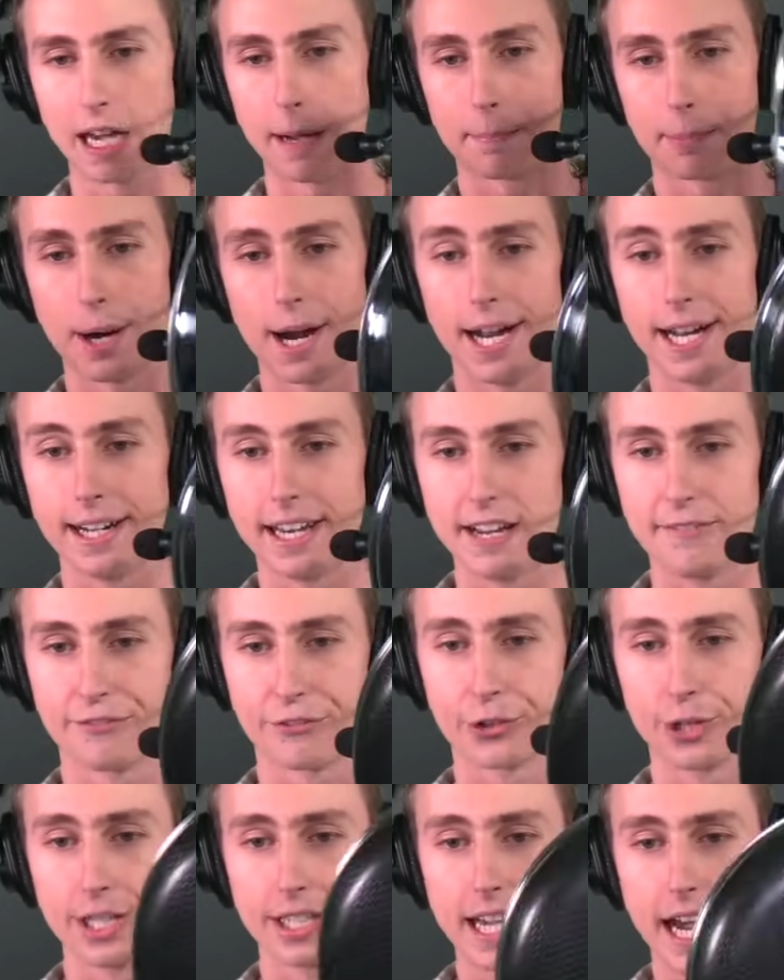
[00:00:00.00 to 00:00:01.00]
I brought it in
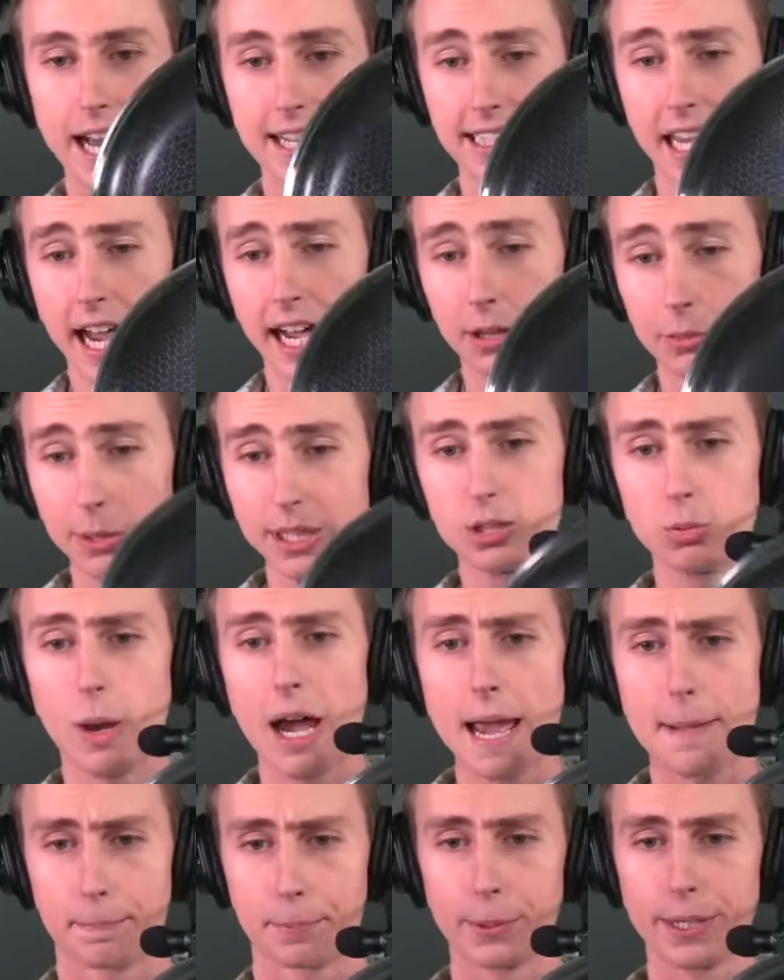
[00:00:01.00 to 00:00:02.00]
for you guys. And the reason
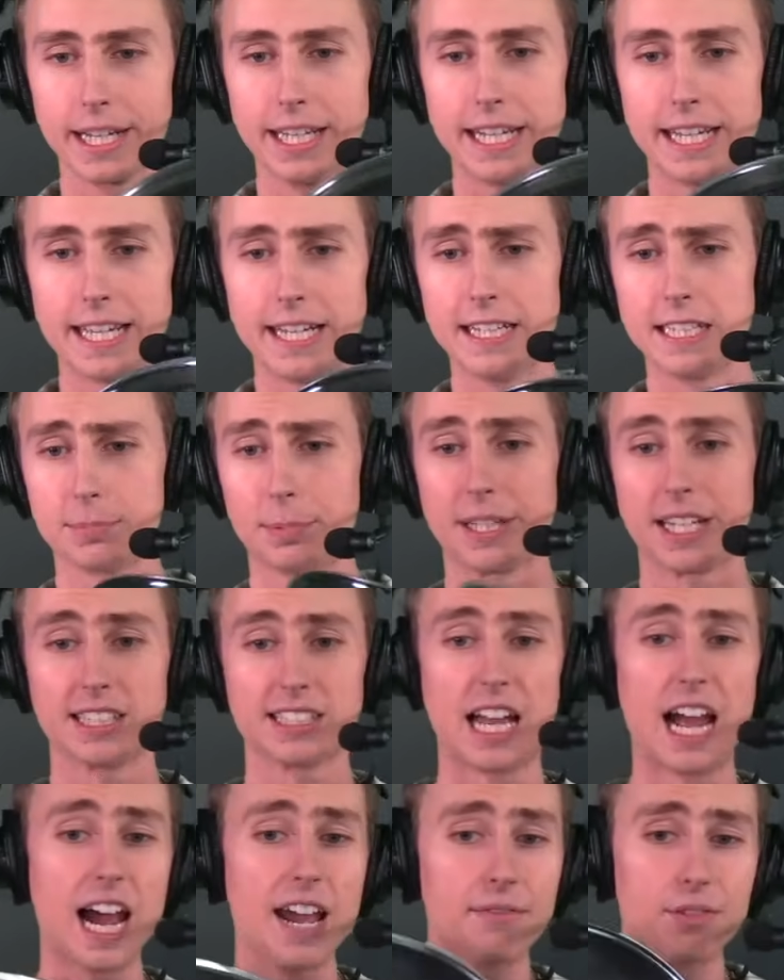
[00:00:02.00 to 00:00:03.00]
why I bring it in is
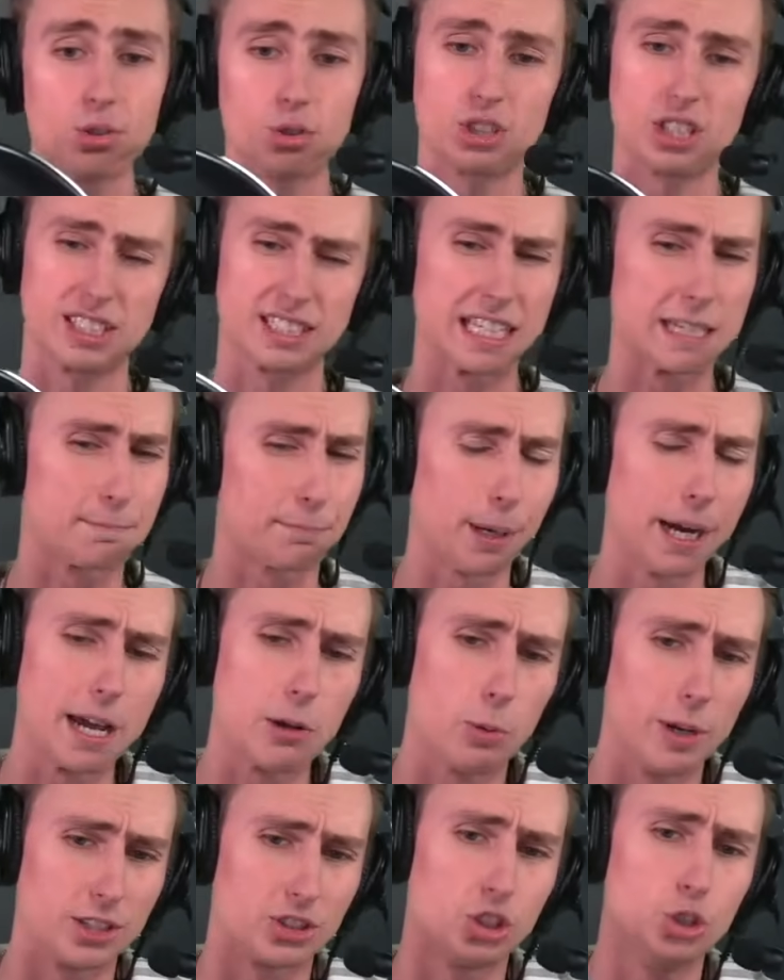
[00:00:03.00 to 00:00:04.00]
because I've used this thing probably,
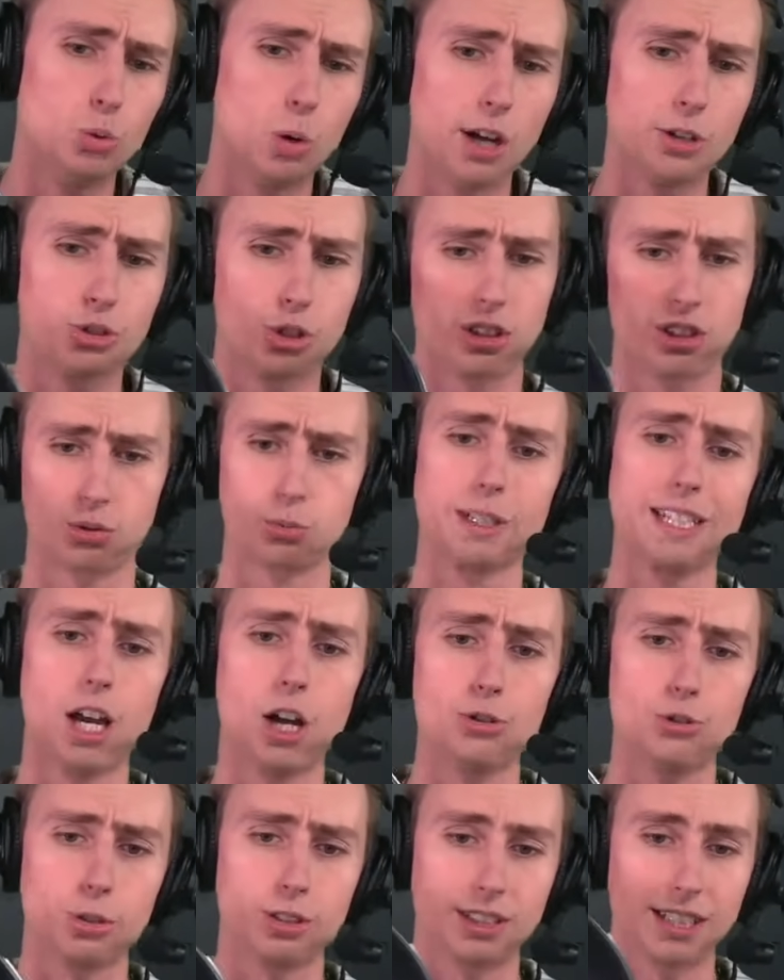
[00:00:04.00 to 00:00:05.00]
what, 200,
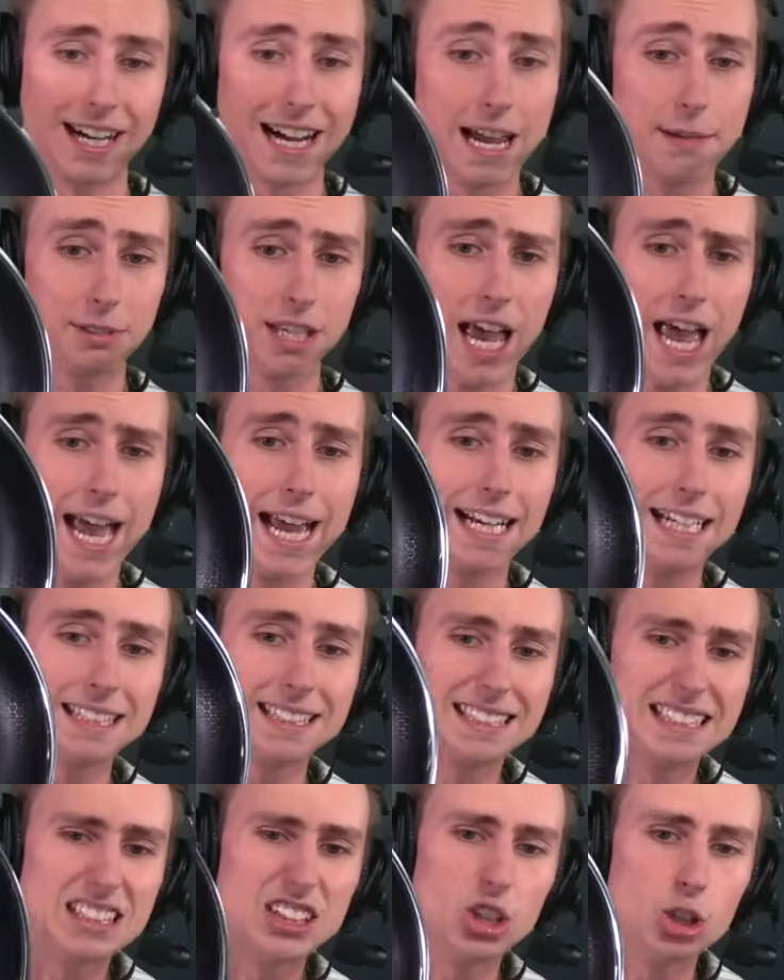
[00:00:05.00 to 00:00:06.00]
300 times, and
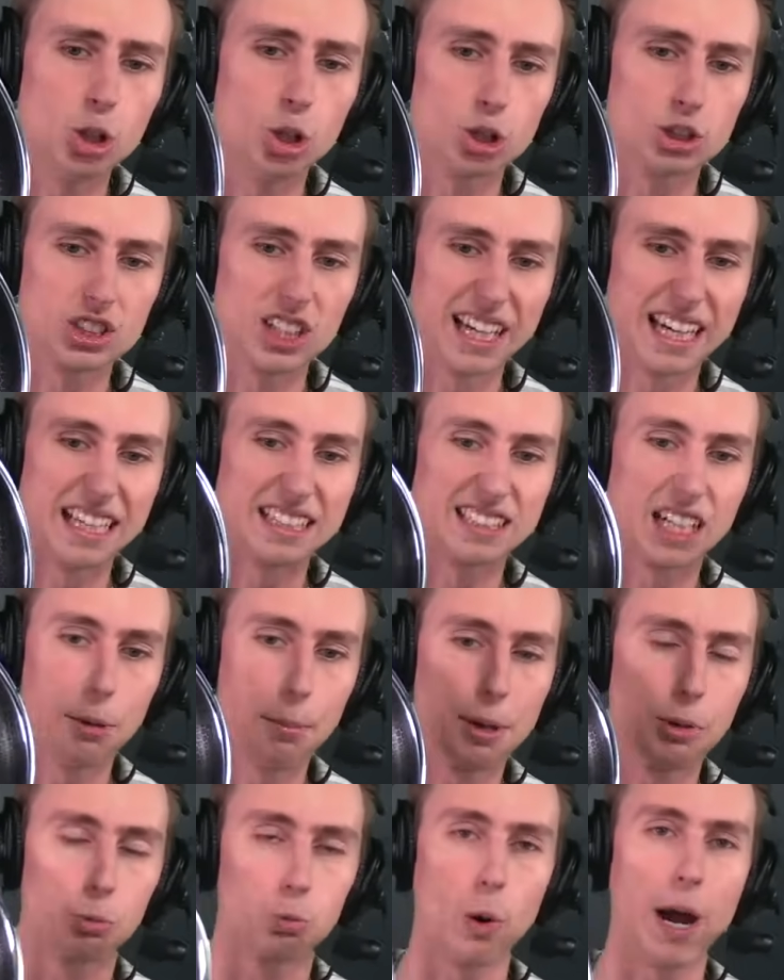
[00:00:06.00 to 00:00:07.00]
it still looks like it's
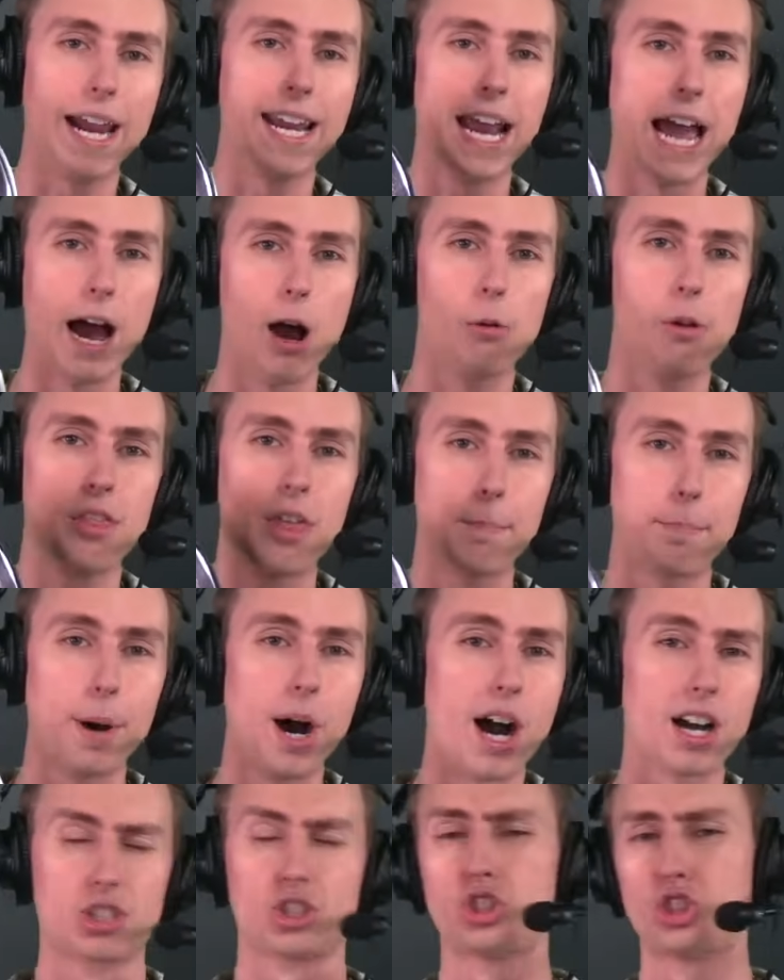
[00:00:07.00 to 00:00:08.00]
coming right out of the
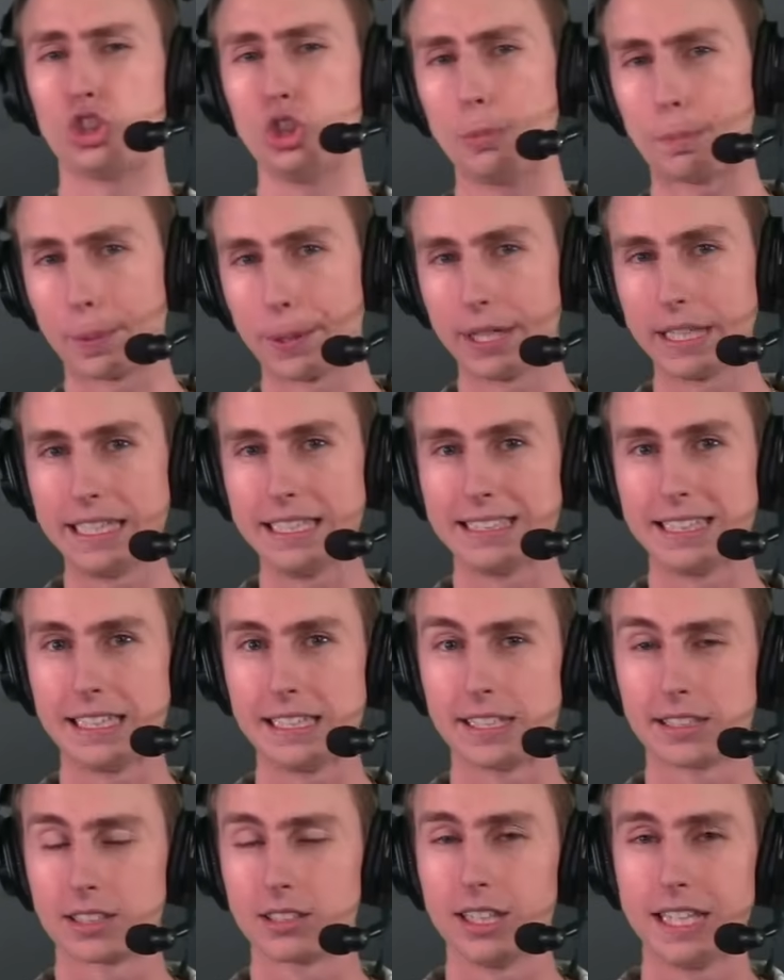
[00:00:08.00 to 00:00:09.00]
box. Super easy
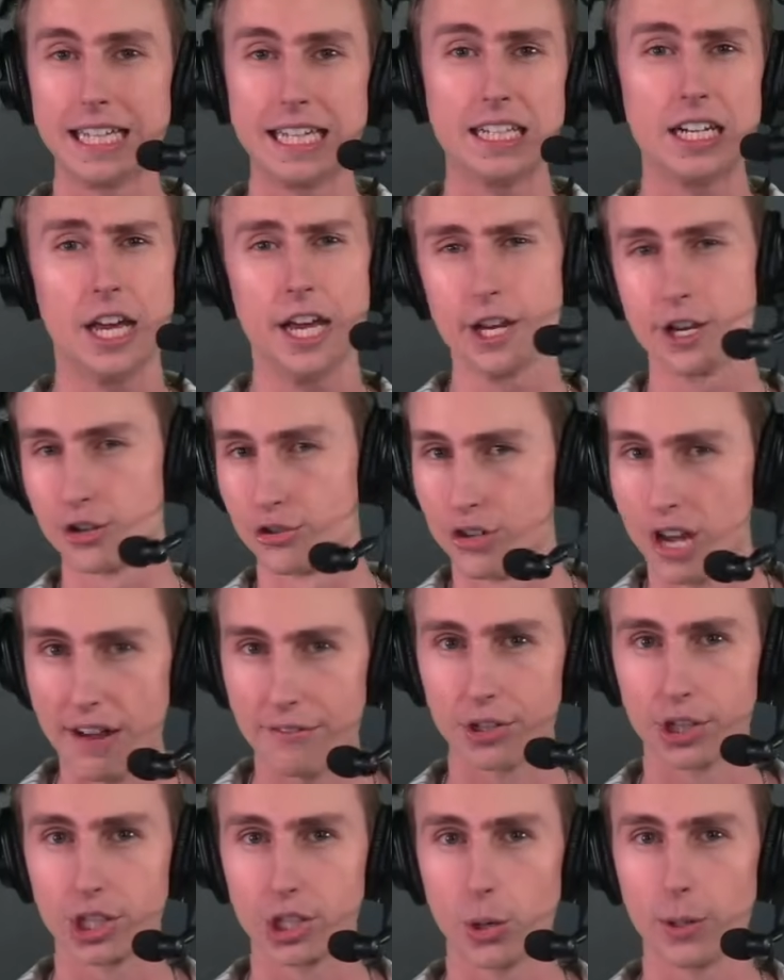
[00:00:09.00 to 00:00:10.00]
to clean. You're
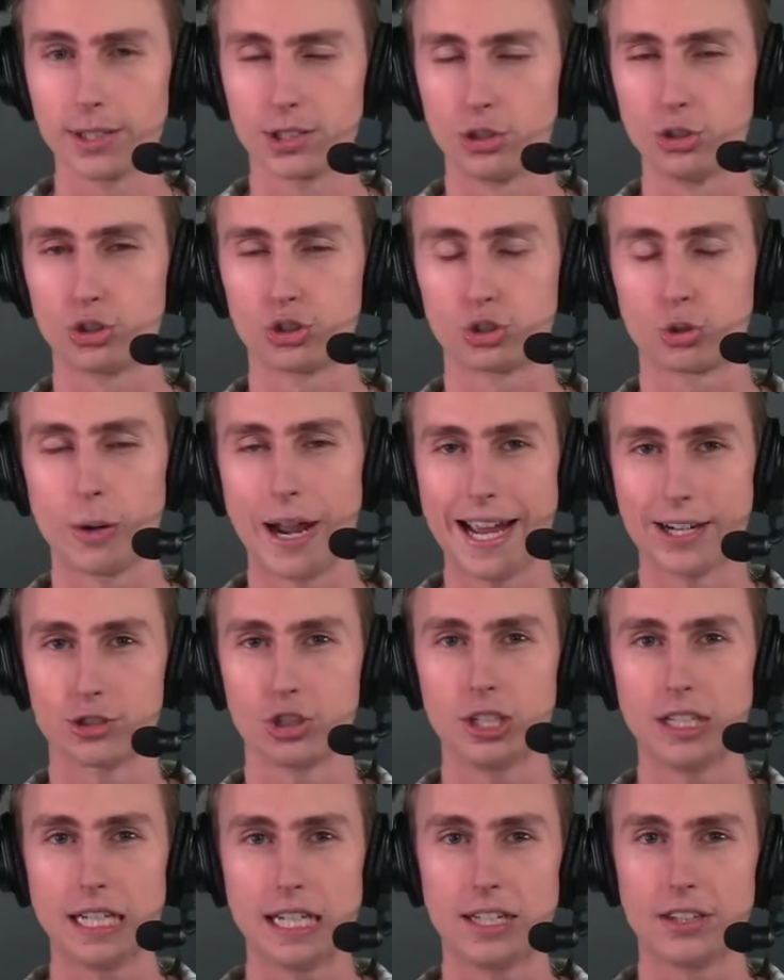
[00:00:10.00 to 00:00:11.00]
never going to scratch
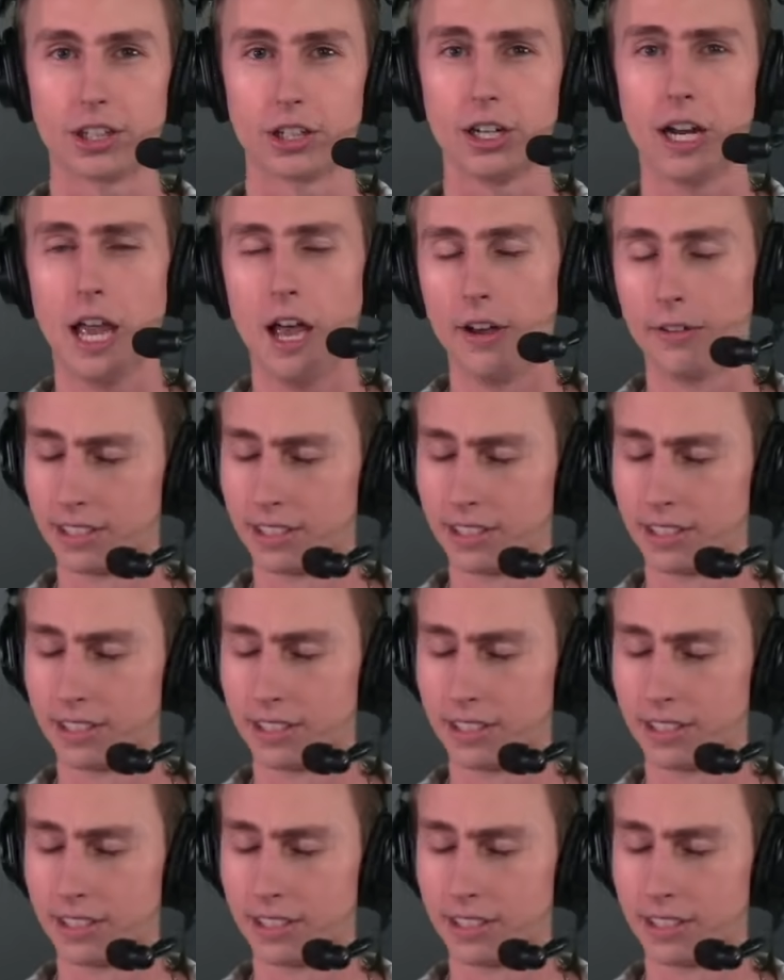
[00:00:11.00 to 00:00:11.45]
it either.